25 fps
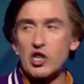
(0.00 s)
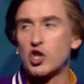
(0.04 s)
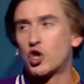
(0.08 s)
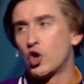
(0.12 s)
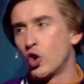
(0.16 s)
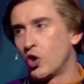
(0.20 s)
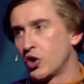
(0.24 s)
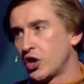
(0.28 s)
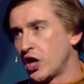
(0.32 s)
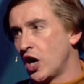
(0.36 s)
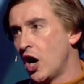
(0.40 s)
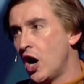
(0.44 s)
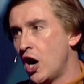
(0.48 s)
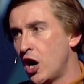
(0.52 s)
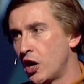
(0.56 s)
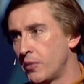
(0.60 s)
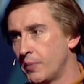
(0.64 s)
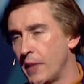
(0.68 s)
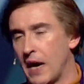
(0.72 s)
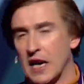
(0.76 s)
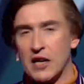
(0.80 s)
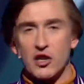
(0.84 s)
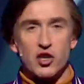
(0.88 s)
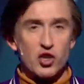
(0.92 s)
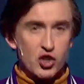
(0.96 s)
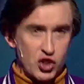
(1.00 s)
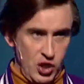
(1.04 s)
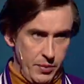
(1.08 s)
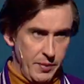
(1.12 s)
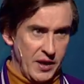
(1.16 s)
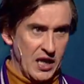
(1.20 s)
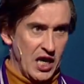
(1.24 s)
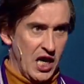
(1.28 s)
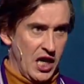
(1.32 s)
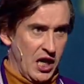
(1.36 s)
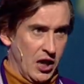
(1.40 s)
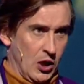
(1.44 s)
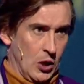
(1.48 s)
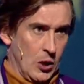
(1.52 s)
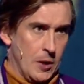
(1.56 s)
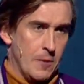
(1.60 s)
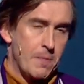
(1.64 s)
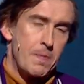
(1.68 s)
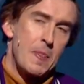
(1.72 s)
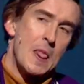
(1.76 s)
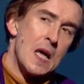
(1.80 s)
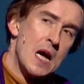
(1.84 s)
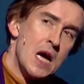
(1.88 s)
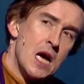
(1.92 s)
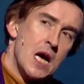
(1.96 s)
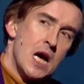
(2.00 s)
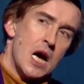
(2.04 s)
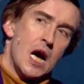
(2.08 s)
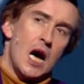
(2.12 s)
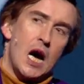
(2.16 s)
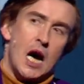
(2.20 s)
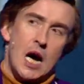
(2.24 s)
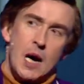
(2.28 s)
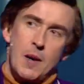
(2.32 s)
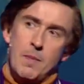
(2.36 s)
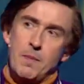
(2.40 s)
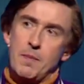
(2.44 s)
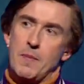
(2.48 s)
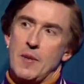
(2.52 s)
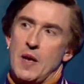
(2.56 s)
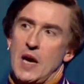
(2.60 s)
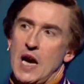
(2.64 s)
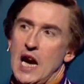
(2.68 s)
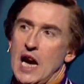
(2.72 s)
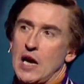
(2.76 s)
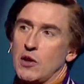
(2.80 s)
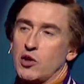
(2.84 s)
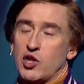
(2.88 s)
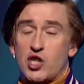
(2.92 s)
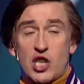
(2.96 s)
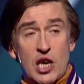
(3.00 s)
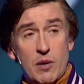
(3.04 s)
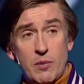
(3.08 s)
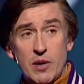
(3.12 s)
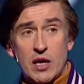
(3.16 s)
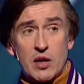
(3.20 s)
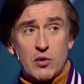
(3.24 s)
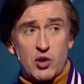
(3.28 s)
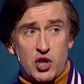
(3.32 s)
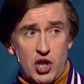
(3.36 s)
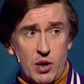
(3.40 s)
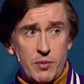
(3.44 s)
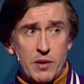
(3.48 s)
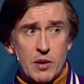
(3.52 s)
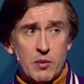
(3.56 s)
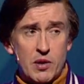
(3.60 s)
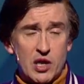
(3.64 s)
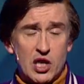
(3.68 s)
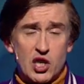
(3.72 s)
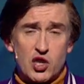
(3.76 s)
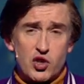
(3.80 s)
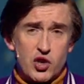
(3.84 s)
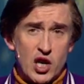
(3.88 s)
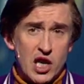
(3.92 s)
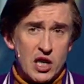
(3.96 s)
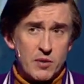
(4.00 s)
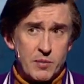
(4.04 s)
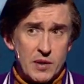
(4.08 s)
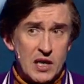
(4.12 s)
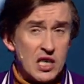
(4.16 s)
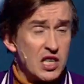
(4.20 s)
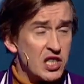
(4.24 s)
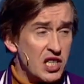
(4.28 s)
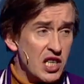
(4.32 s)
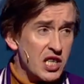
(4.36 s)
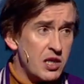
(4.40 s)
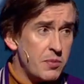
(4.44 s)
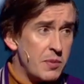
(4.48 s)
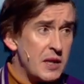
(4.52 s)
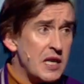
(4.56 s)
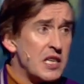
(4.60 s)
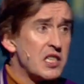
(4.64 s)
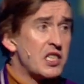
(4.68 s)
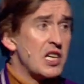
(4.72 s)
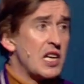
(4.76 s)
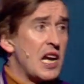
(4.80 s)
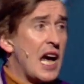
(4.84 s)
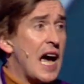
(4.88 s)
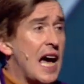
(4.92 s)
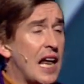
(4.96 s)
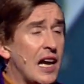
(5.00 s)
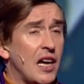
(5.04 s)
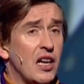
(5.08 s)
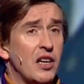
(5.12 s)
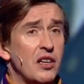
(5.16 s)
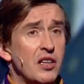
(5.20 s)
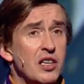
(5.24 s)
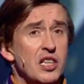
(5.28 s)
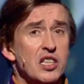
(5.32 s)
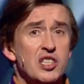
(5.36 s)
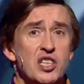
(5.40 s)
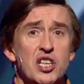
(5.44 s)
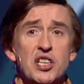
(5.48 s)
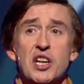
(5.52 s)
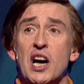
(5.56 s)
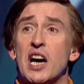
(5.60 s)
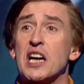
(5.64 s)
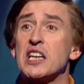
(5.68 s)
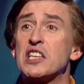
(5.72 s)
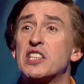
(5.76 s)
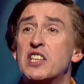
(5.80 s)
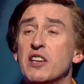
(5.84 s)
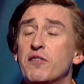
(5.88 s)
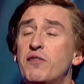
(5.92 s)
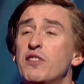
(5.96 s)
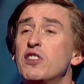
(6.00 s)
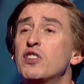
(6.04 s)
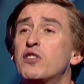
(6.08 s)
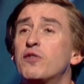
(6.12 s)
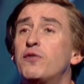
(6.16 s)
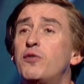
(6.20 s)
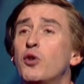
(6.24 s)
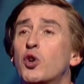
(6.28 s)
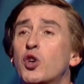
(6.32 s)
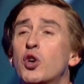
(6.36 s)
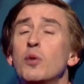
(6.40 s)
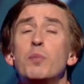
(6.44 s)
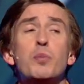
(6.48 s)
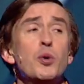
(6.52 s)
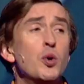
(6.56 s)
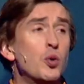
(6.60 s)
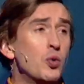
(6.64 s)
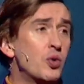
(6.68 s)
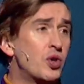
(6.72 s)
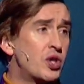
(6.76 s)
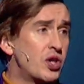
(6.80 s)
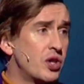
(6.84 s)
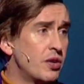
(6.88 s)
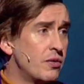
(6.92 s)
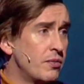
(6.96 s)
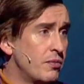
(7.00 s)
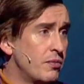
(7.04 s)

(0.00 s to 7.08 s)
Geordie Hardman, Jimmy Nail. Um, and Jimmy, Jimmy, when he trained me, he said to me, he said, Alan, he said, I didn't fuck a boot.